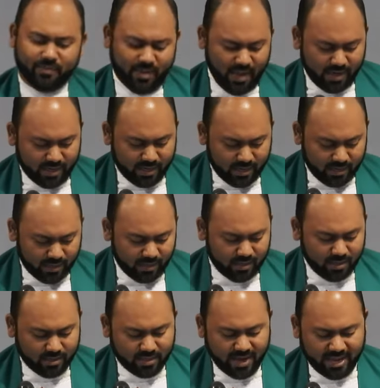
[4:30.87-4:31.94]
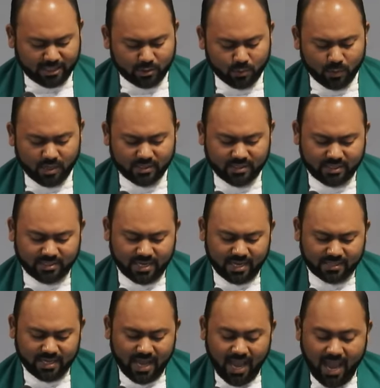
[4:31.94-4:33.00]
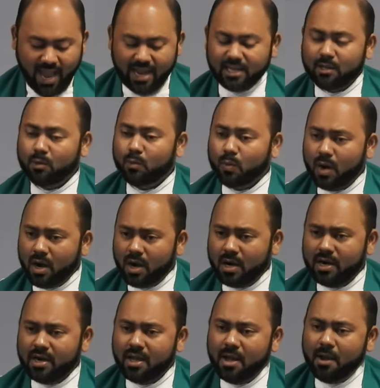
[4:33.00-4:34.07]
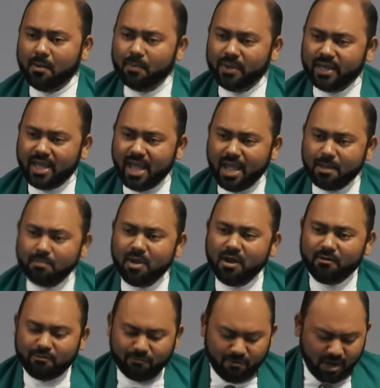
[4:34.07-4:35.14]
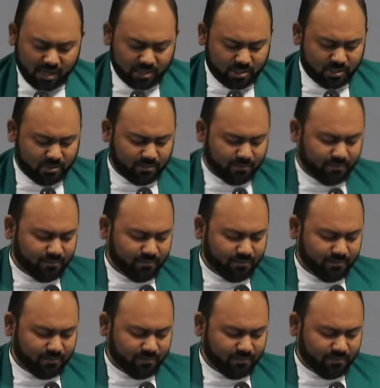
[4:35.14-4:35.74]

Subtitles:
And in the next verse, it says, and the word became flesh